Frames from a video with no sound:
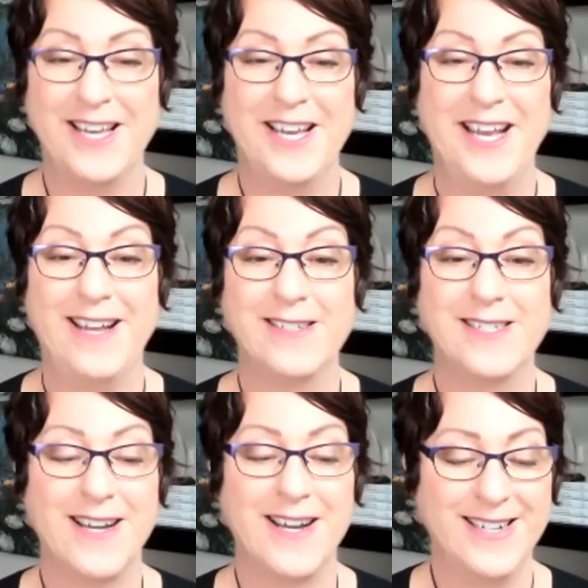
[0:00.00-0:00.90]
And
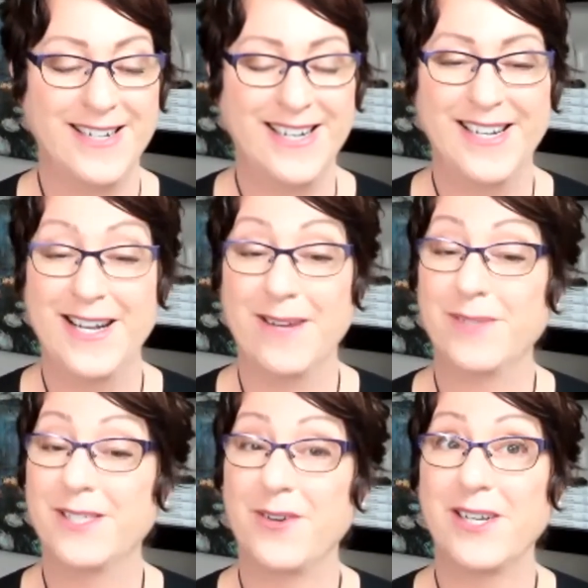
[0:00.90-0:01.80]
I'm
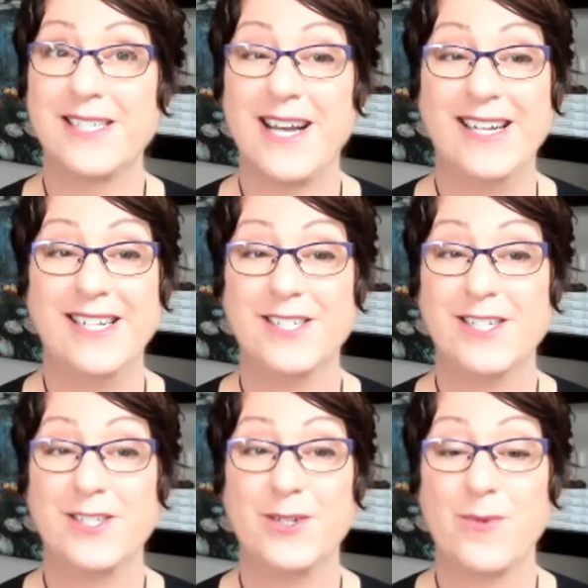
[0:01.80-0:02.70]
so excited
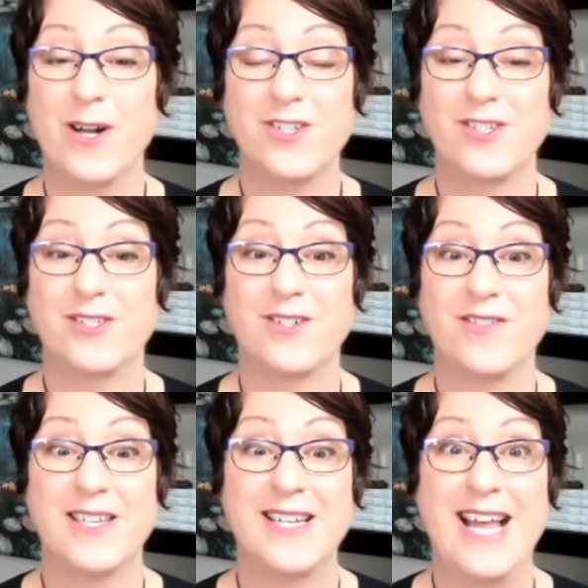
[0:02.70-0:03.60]
to watch sort
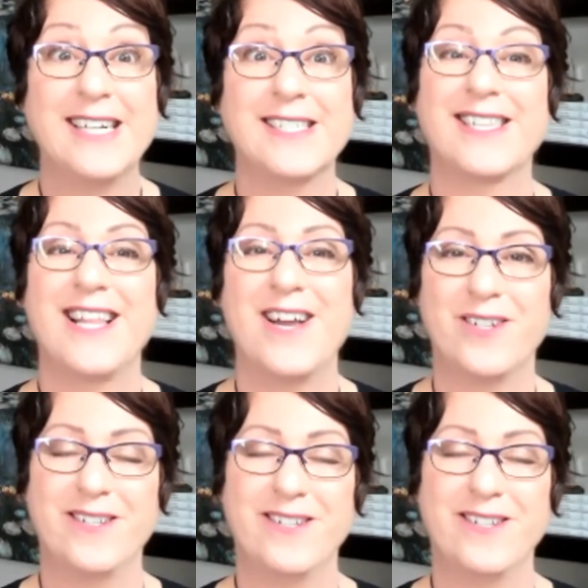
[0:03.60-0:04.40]
of the next level